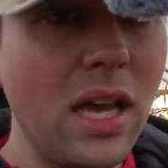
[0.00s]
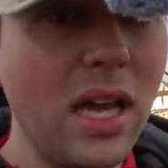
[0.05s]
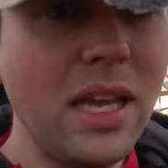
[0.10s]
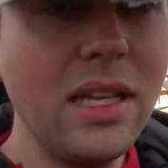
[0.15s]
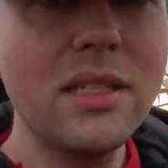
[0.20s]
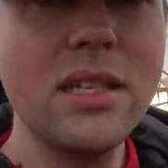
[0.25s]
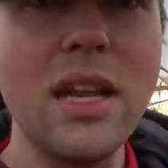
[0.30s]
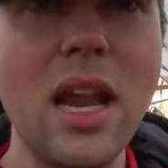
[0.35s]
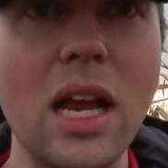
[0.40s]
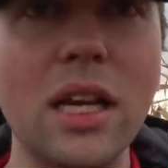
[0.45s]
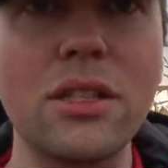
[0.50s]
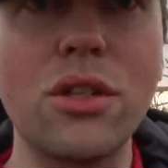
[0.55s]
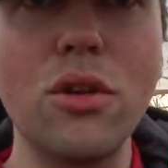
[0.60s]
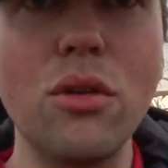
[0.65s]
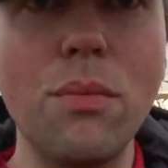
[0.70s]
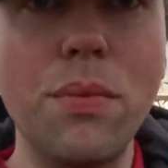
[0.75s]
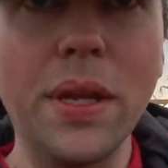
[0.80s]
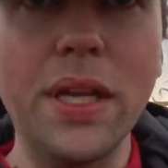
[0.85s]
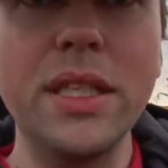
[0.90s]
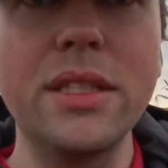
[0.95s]

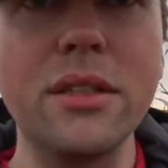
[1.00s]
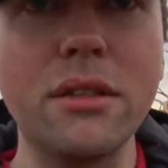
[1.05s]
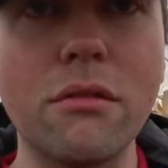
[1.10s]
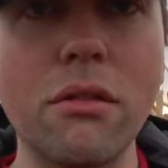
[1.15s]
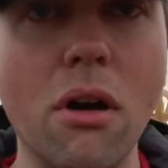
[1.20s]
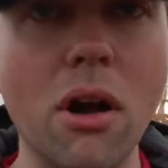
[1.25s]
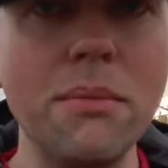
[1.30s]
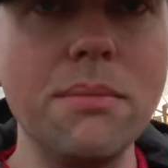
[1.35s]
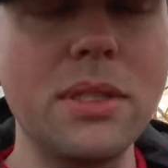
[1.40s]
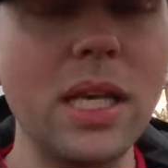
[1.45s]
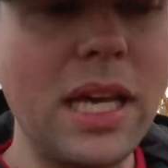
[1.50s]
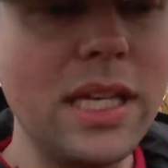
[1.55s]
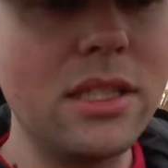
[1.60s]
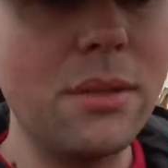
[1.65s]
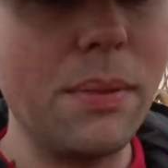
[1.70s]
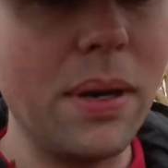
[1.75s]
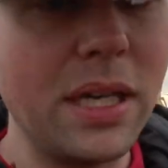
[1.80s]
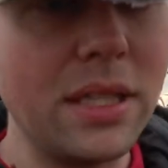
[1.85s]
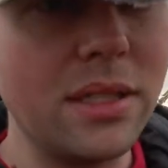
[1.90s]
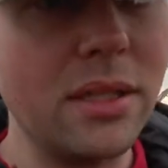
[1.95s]
international police and crime
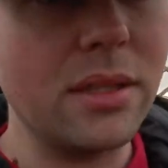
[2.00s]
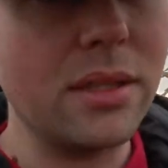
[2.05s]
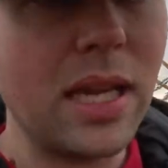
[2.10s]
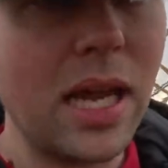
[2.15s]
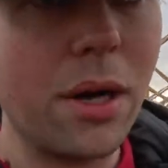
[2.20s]
databases.